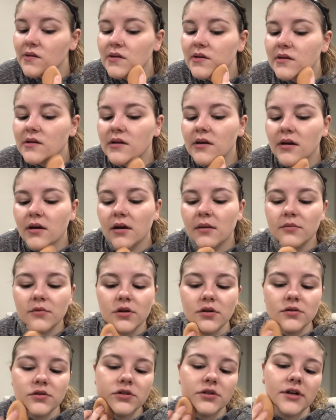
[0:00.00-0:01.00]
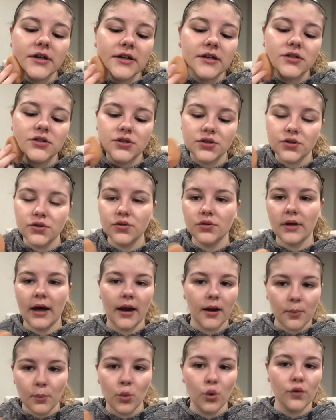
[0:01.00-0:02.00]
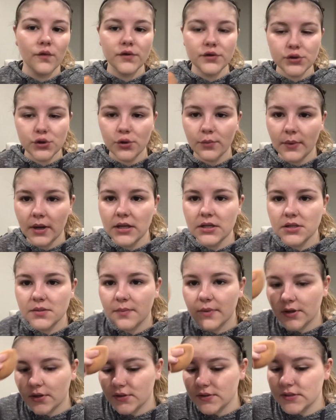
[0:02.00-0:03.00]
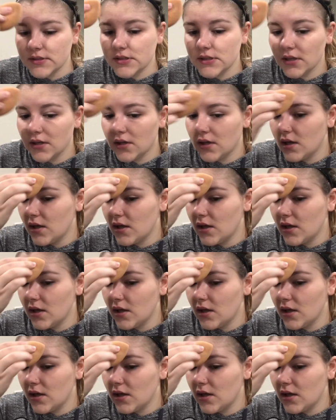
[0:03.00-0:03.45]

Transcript: So yeah, I'm not trying to like move it too much because